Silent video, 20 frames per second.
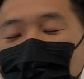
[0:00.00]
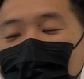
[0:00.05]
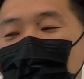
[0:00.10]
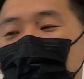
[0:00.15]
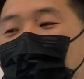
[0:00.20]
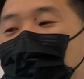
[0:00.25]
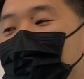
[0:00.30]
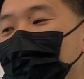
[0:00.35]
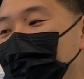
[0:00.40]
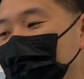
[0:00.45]
maybe
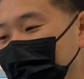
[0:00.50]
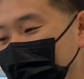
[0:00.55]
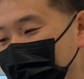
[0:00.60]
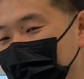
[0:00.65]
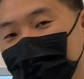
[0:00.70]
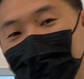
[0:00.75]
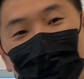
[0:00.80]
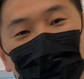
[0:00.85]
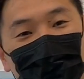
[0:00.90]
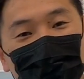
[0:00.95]
15
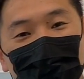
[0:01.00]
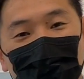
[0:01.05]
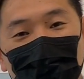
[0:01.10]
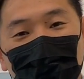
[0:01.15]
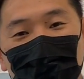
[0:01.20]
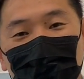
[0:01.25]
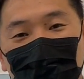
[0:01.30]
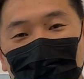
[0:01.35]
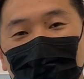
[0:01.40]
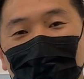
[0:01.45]
years
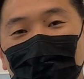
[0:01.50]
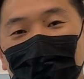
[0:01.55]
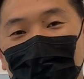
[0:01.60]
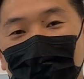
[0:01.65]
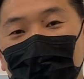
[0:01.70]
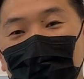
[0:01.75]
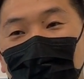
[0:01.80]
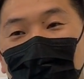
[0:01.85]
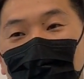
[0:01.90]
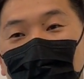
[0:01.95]
ago,
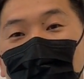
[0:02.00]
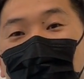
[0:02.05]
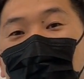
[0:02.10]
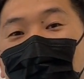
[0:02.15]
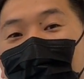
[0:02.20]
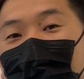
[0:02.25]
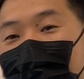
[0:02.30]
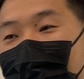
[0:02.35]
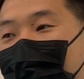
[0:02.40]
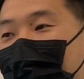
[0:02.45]
all
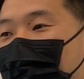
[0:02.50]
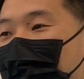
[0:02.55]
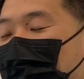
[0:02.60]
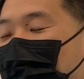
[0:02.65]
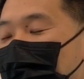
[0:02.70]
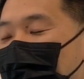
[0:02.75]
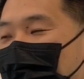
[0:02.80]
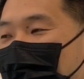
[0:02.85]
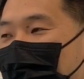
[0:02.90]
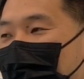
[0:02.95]
we had
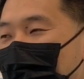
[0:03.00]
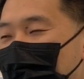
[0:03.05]
was